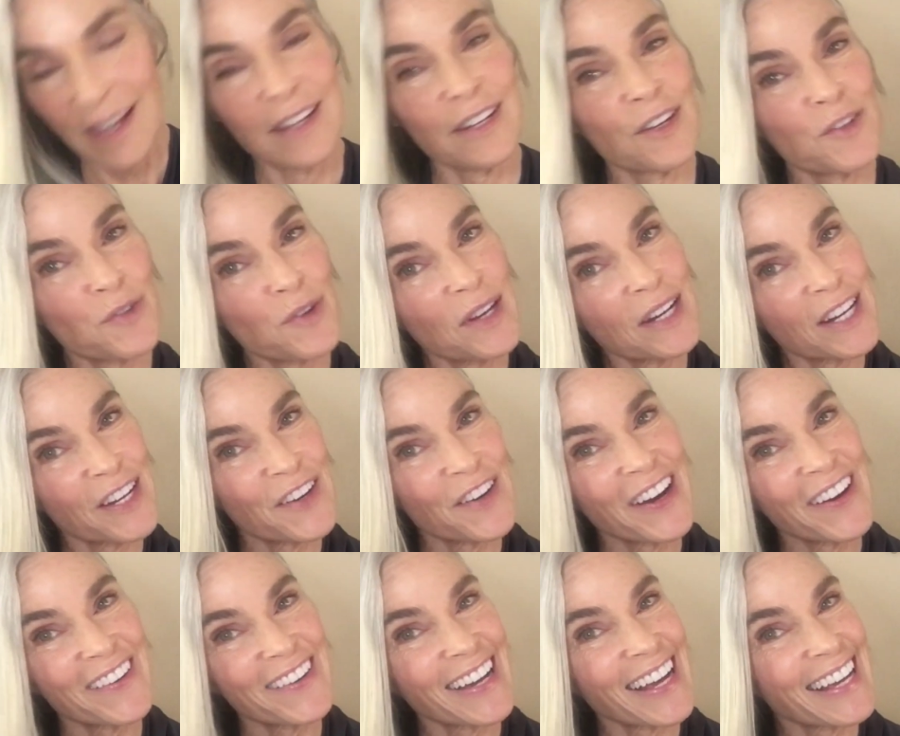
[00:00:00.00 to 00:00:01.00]
And you're treating your
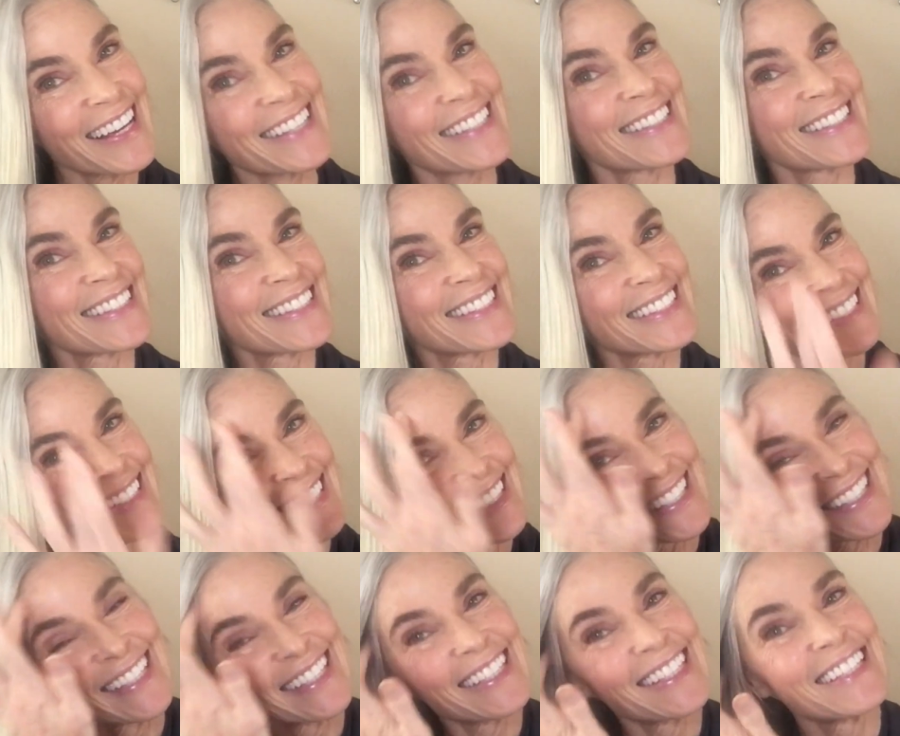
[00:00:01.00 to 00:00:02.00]
hair nice.
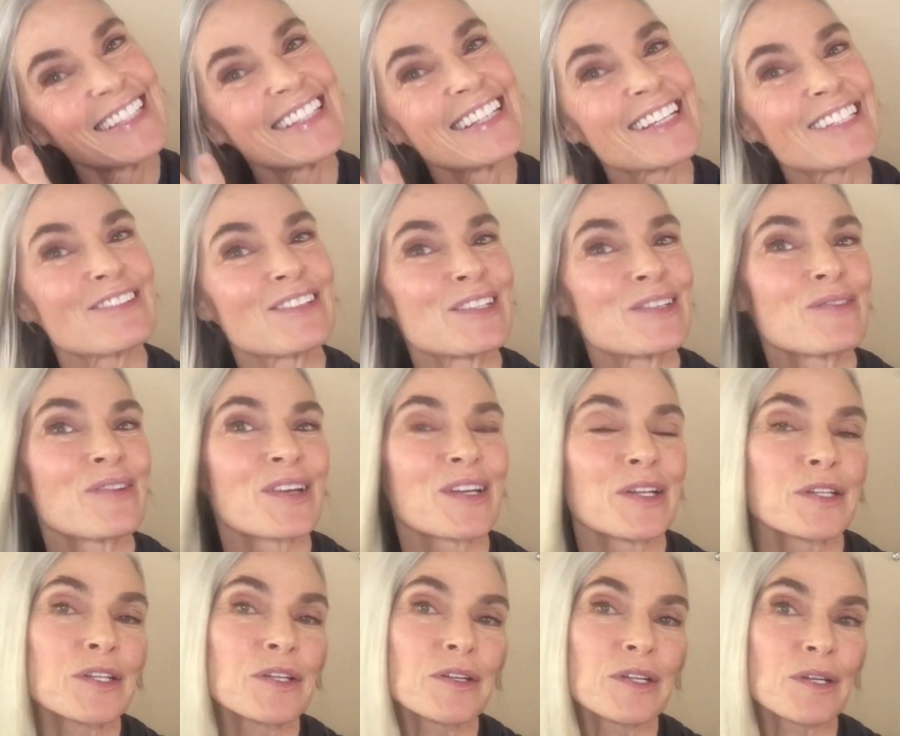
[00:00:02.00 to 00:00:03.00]
That's what you want
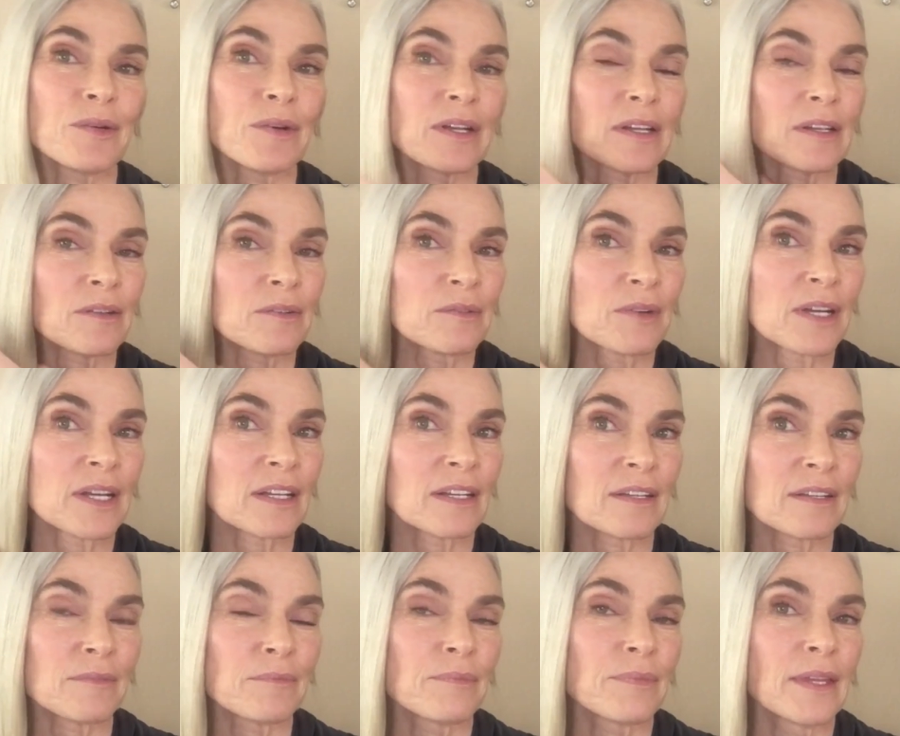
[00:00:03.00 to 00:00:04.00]
to do. You want to
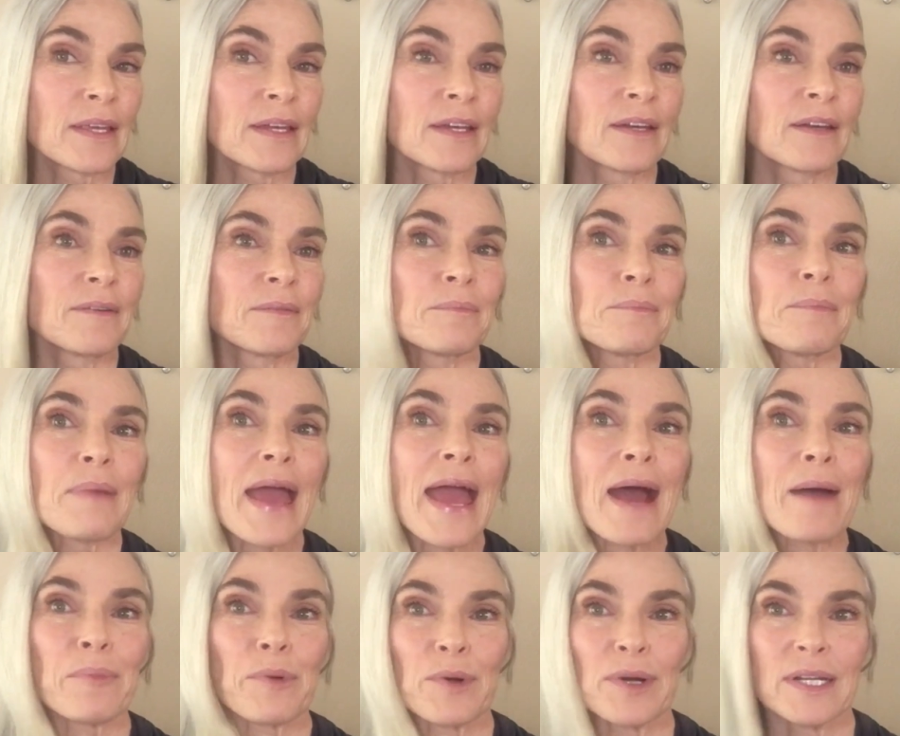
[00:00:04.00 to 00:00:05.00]

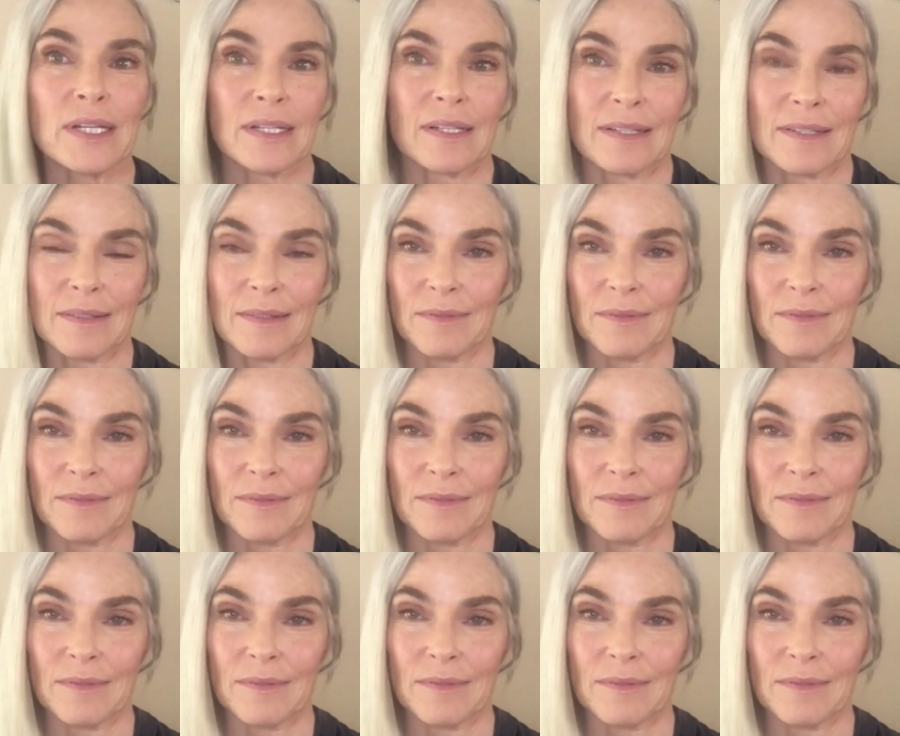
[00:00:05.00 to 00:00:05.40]
pamper it.